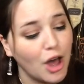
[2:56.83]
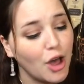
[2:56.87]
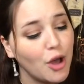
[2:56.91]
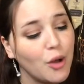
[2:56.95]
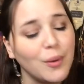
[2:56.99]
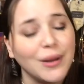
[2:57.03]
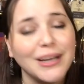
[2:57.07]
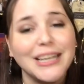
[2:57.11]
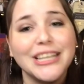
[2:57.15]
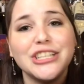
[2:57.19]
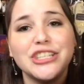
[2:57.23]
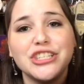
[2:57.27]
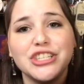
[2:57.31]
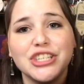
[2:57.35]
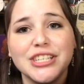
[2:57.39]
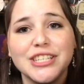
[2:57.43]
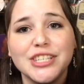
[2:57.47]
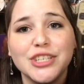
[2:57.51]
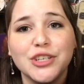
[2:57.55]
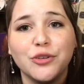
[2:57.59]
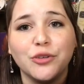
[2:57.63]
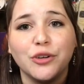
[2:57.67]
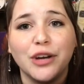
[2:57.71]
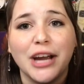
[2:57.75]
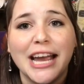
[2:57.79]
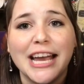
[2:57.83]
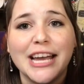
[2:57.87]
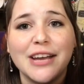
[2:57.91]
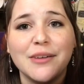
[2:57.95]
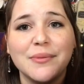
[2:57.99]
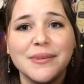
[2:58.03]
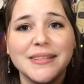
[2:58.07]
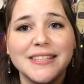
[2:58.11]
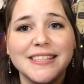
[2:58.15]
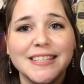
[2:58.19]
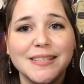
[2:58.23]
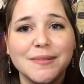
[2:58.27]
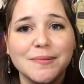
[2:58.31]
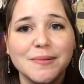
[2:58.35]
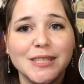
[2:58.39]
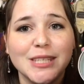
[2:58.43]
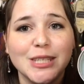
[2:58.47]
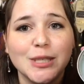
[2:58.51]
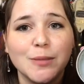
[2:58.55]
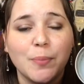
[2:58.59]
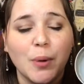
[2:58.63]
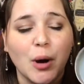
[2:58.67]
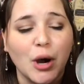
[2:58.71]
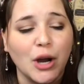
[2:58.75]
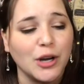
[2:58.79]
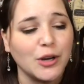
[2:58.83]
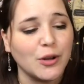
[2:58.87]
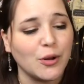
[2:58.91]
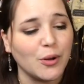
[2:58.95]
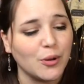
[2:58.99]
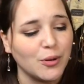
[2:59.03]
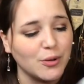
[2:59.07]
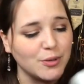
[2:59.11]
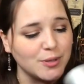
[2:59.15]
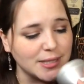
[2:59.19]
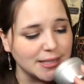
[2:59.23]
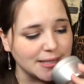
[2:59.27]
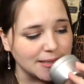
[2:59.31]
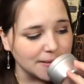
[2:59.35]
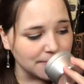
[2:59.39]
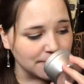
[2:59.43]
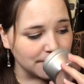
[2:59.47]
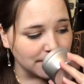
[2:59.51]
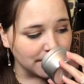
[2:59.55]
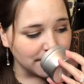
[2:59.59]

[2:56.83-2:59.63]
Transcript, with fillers: Oh, and it's just gray with some sparkles.